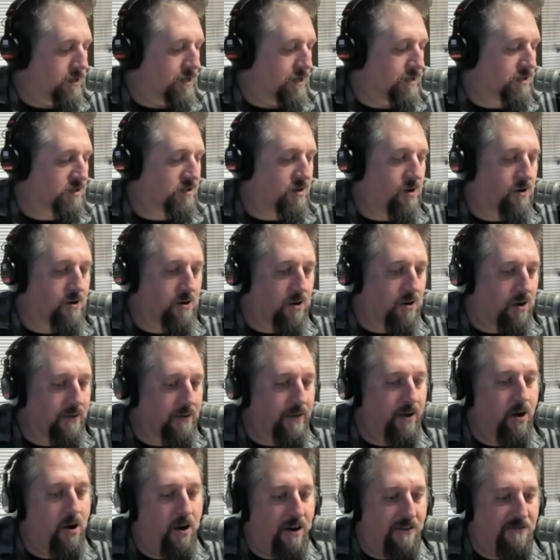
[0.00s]
So let's start on
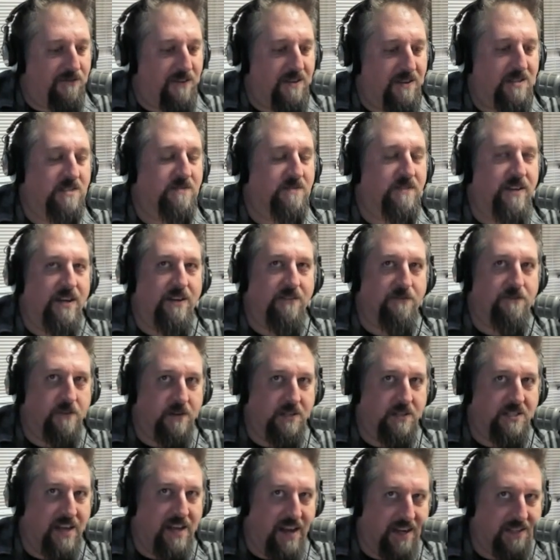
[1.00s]
the offensive end
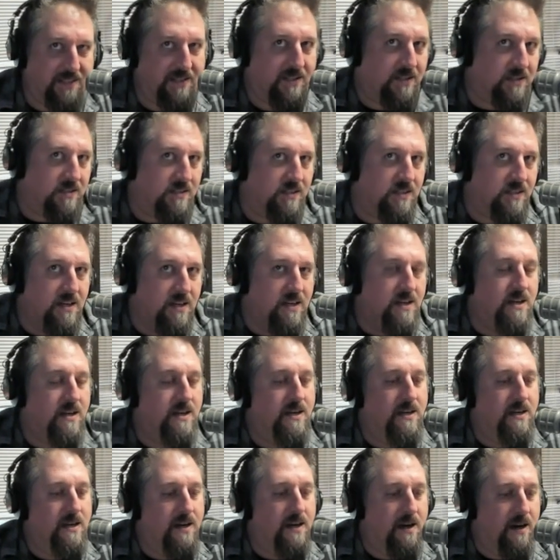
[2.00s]
for Texas.
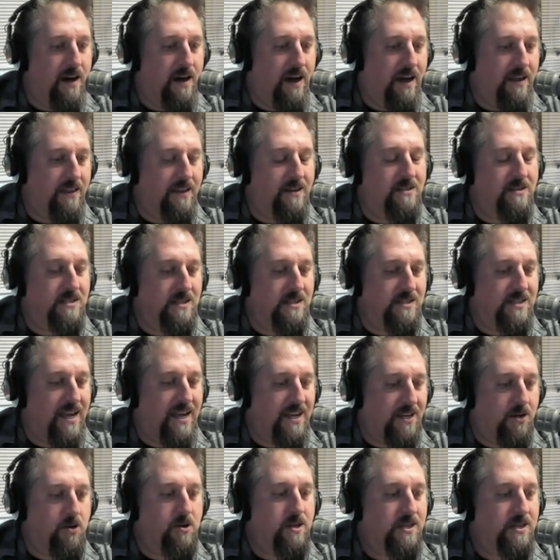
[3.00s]
This is
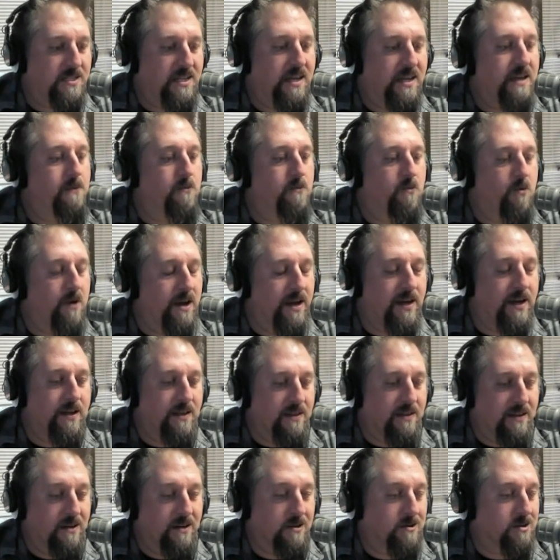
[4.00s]
a good team win.
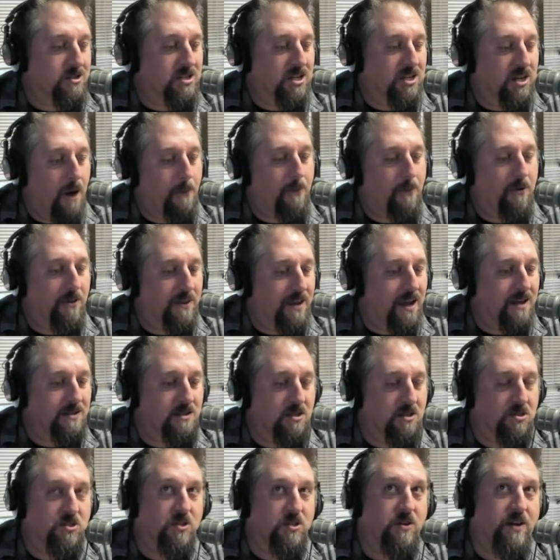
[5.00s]
There is a couple
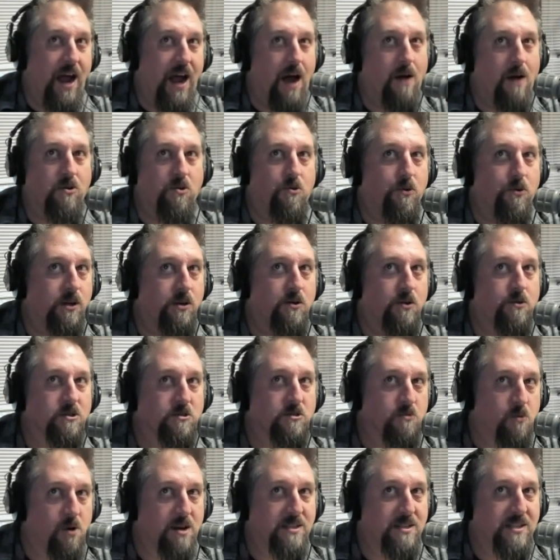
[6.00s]
things that stood out. Quinn
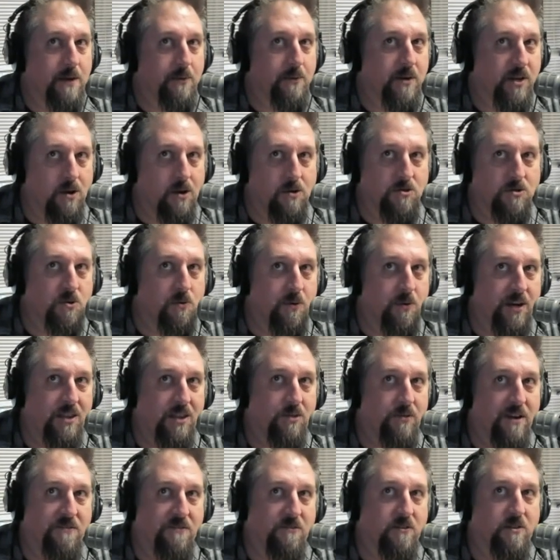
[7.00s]
Ewers was able to go
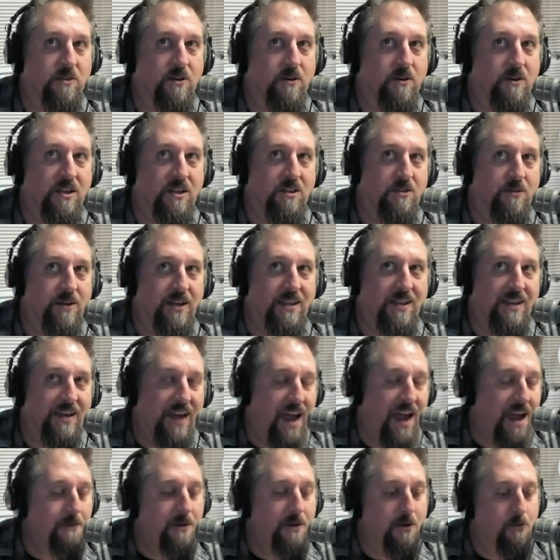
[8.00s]
23 for 33 in the
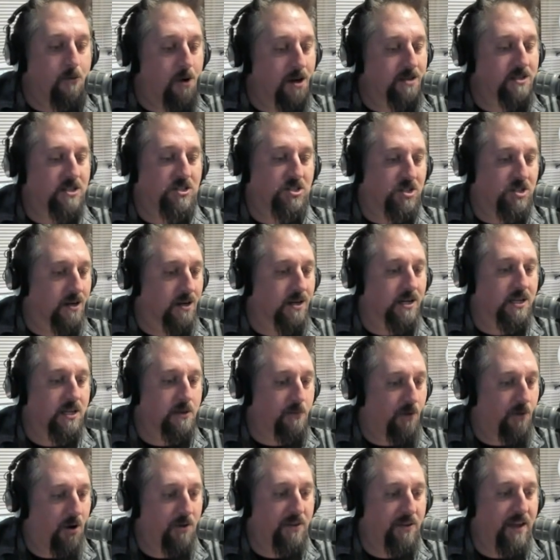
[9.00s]
game. He wasn't chunking
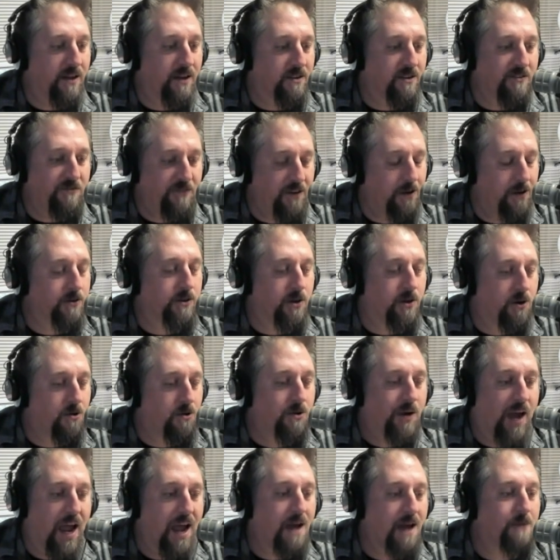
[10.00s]
the ball down the field the
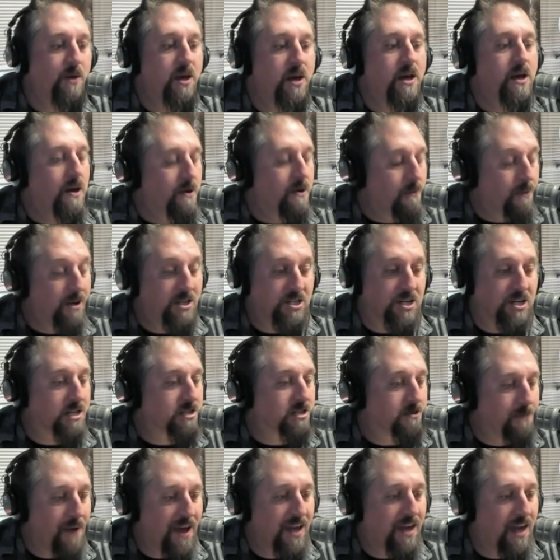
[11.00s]
whole game, but
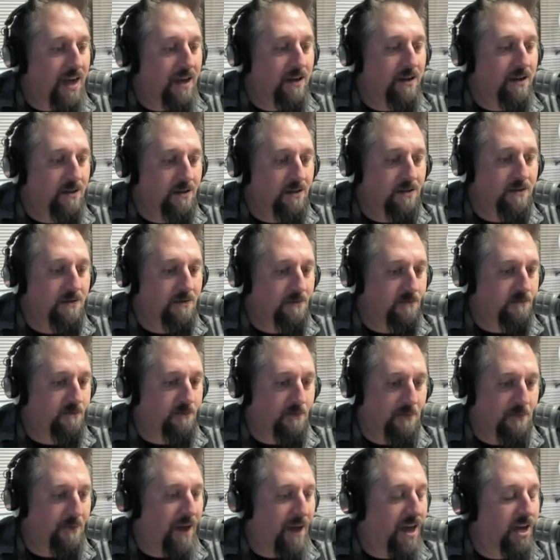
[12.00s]
just making
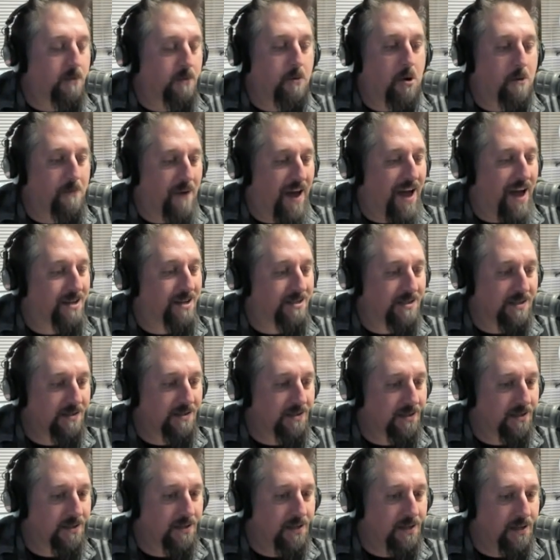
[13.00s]
makeable
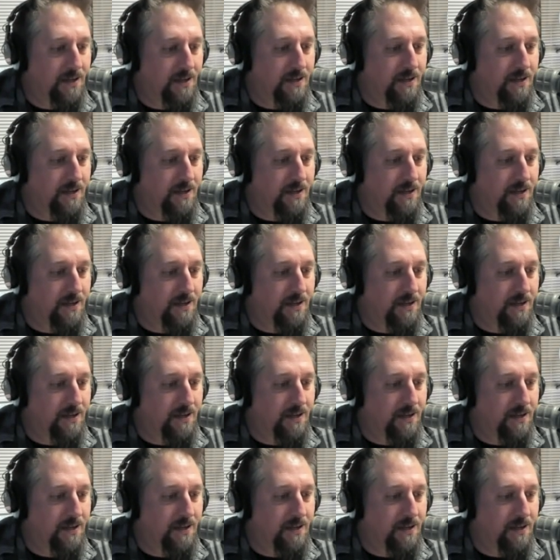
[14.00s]
passes.